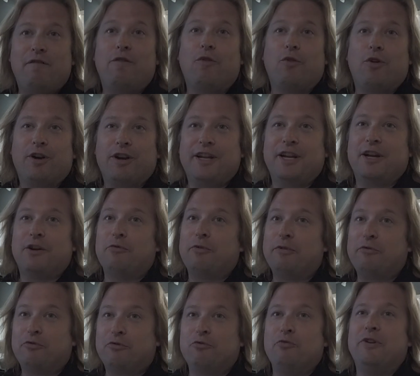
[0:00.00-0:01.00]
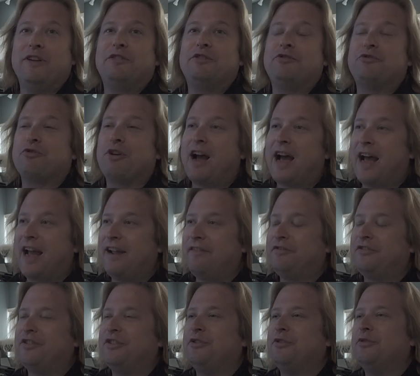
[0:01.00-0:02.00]
for here. We
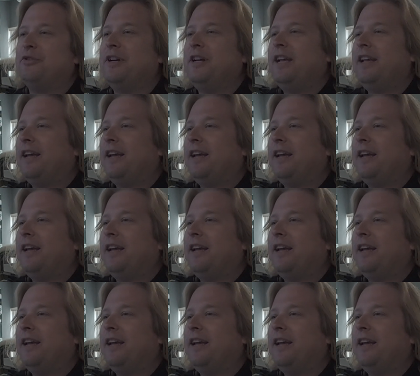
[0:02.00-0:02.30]
strive to